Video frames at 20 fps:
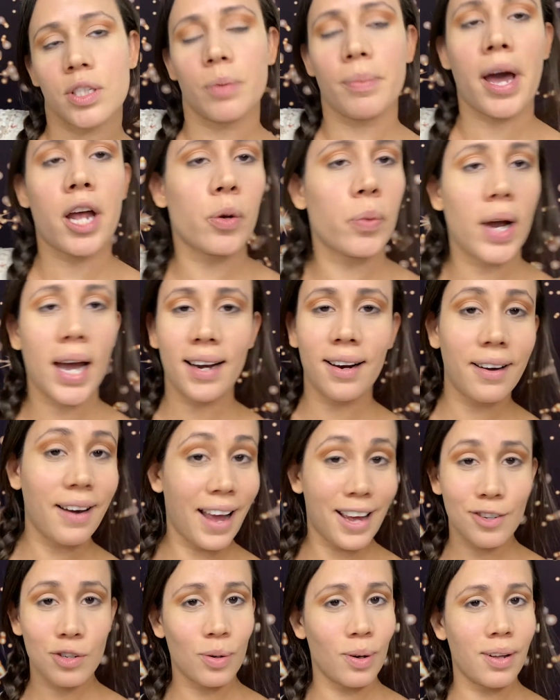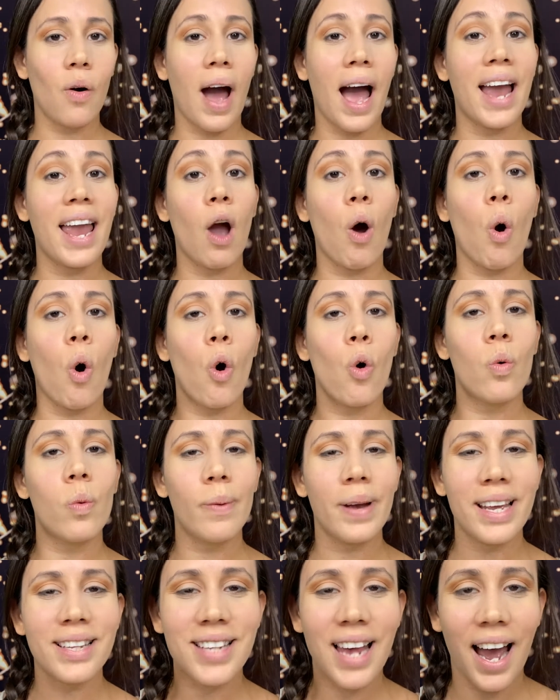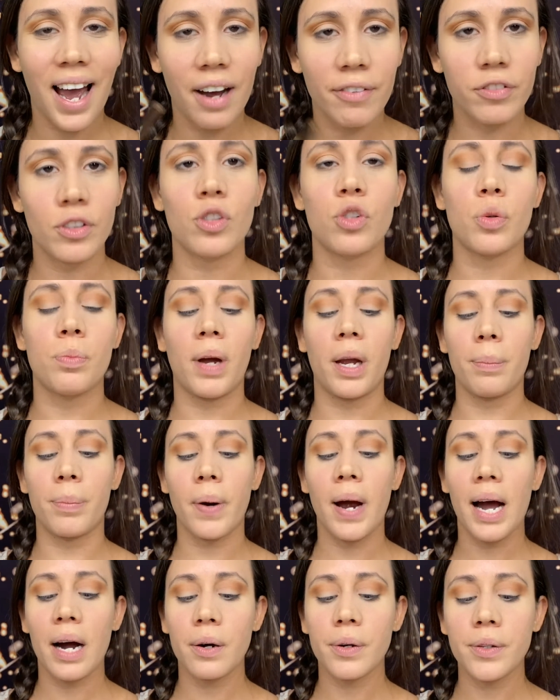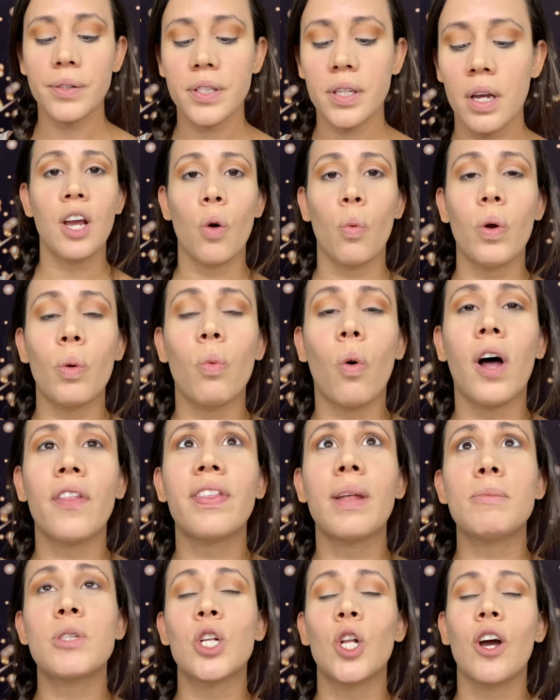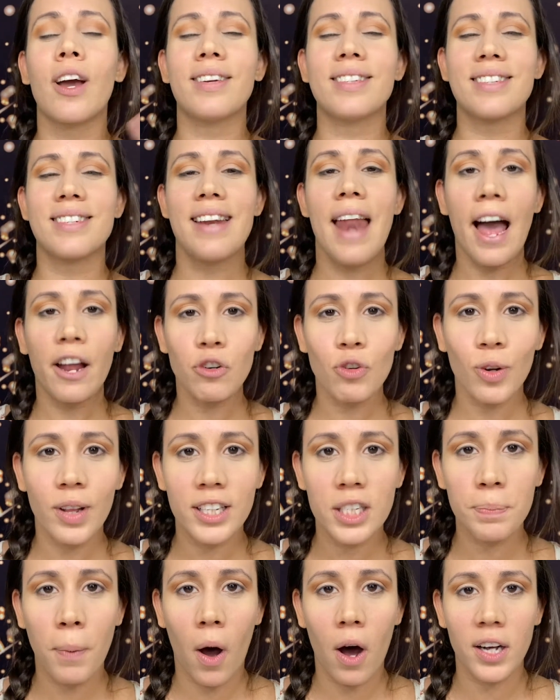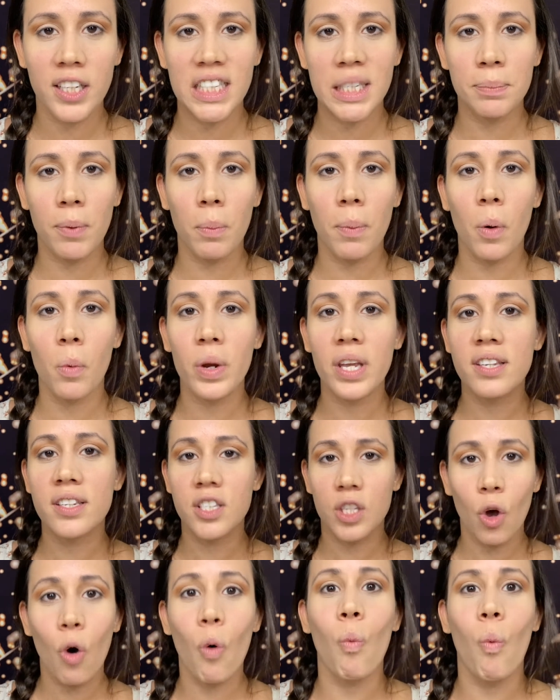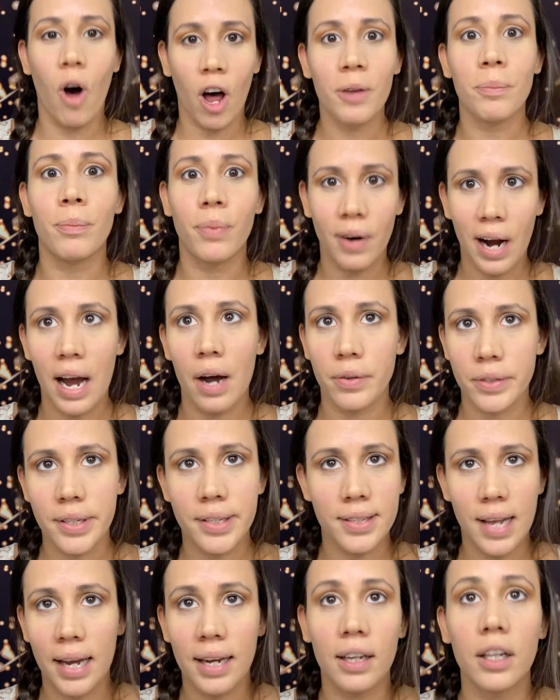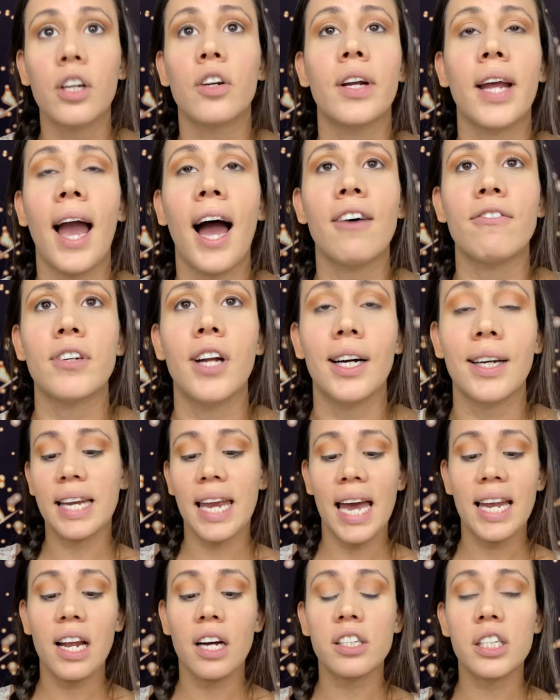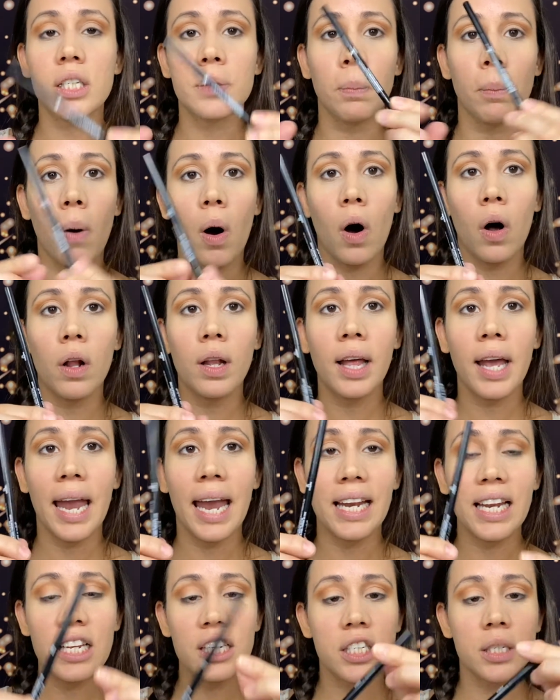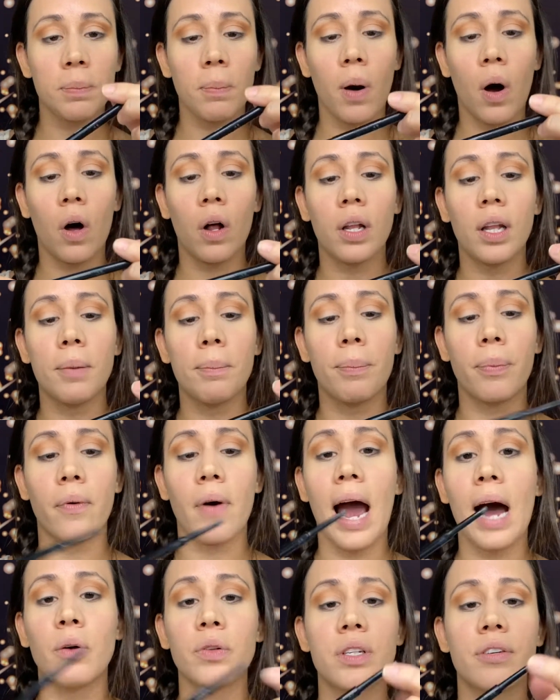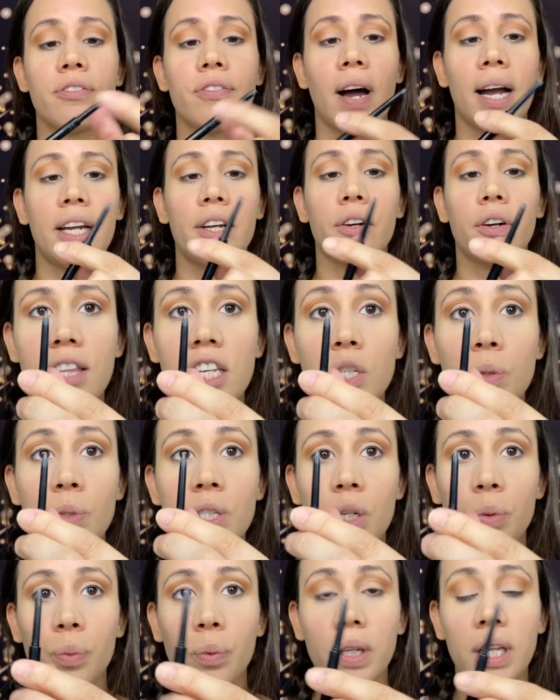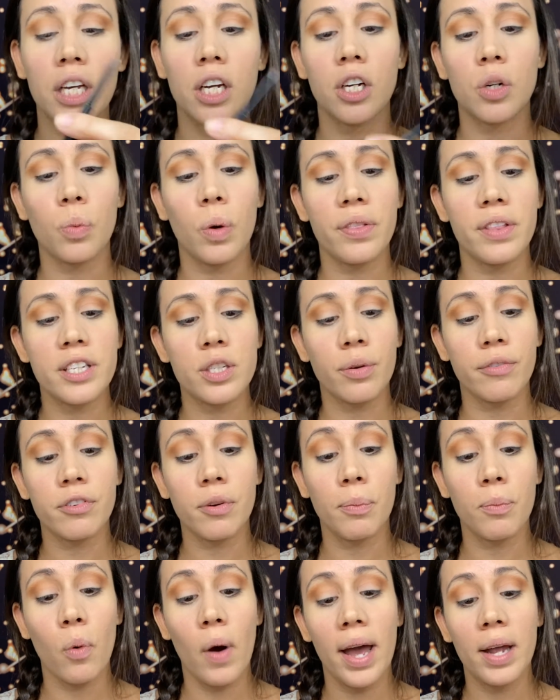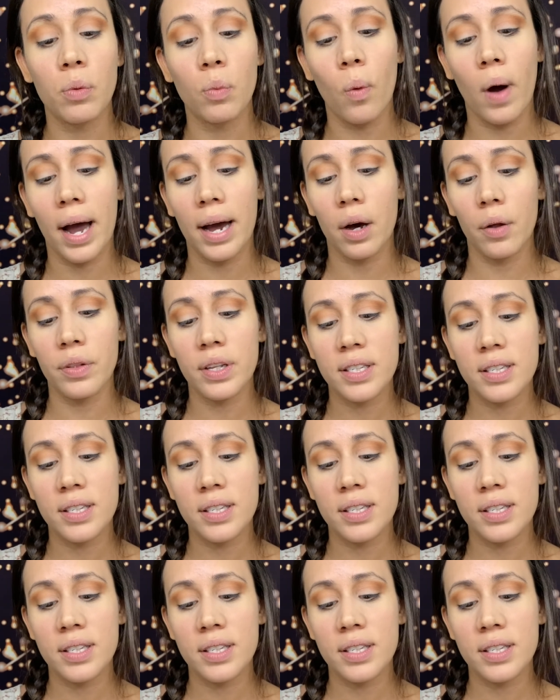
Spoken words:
No matter what kind of natural look, I always have to do my brows. We want them to look as natural as possible, but we still want brows because I clearly have none. Get any small brow definer. This one's a really good one. This one's from Wet n Wild.